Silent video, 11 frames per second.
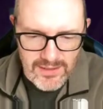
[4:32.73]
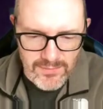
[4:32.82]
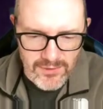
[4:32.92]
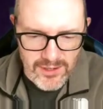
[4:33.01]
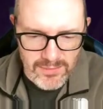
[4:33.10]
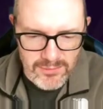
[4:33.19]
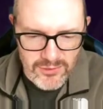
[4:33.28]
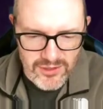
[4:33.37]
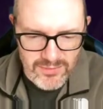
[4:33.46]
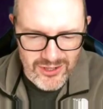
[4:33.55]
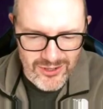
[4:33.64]
Time for a couple more
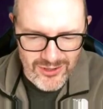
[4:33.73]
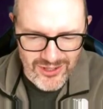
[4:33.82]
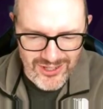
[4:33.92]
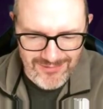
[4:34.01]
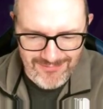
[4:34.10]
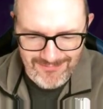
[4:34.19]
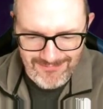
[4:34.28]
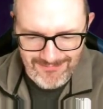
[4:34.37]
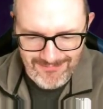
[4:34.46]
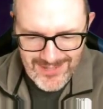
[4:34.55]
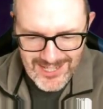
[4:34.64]
substitutions.
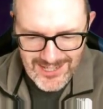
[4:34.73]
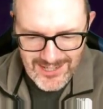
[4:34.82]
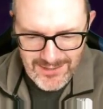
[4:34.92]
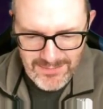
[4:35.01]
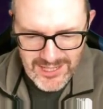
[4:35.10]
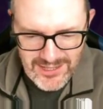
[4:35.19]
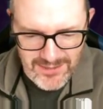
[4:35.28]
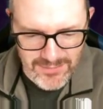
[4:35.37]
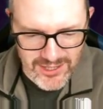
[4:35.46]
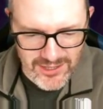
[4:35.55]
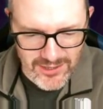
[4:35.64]
Millar's picked
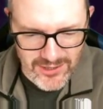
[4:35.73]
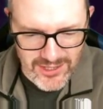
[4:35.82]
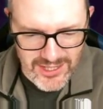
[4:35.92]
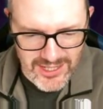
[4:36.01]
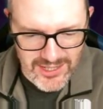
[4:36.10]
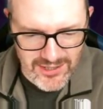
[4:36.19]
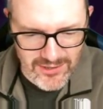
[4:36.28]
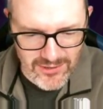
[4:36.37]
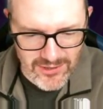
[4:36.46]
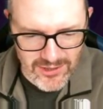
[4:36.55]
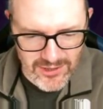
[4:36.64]
up a knock. That's
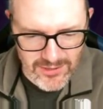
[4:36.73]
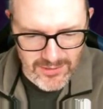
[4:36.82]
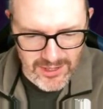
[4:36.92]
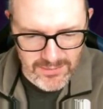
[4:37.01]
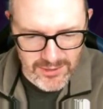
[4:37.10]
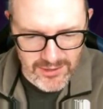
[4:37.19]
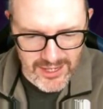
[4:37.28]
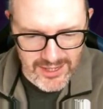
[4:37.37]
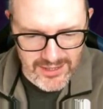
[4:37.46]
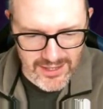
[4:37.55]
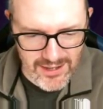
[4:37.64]
not good, so we're going to put
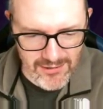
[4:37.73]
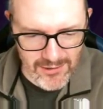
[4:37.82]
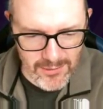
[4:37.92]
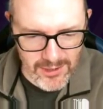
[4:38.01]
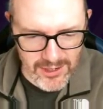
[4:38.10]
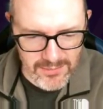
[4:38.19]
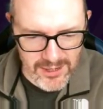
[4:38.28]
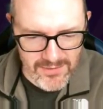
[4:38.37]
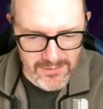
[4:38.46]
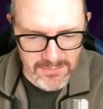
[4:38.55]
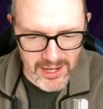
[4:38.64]
Cantero on. I'm
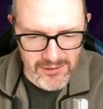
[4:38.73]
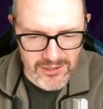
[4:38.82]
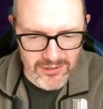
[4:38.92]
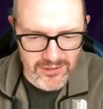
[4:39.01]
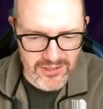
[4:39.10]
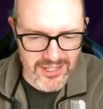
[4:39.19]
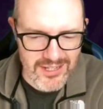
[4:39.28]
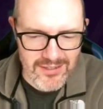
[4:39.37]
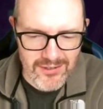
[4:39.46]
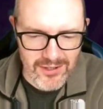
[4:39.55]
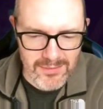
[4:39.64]
leaving Perez on because
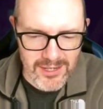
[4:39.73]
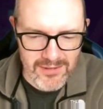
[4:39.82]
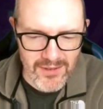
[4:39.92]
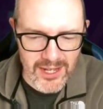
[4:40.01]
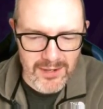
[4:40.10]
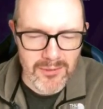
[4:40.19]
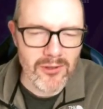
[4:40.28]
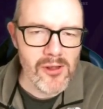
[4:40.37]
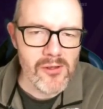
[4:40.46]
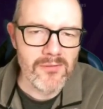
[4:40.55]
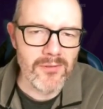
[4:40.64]
he's not going to be available
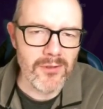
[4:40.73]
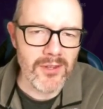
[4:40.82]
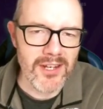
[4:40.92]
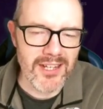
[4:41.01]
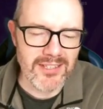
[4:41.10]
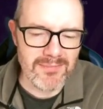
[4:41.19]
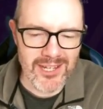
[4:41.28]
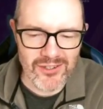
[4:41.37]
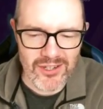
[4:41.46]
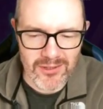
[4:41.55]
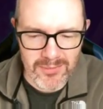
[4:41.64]
for the next
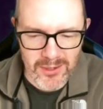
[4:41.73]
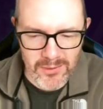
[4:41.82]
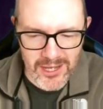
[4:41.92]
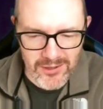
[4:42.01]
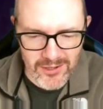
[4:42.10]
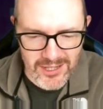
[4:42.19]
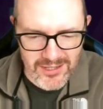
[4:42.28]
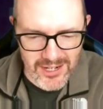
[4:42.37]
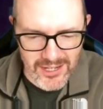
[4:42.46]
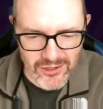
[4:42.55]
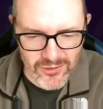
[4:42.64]
match. He'll be away on
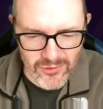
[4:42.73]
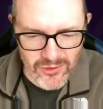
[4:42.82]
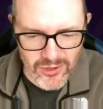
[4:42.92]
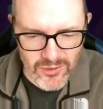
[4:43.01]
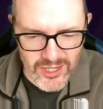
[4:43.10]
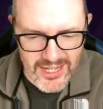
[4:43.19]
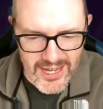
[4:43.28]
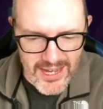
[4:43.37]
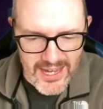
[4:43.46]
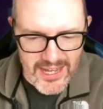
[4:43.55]
international duty.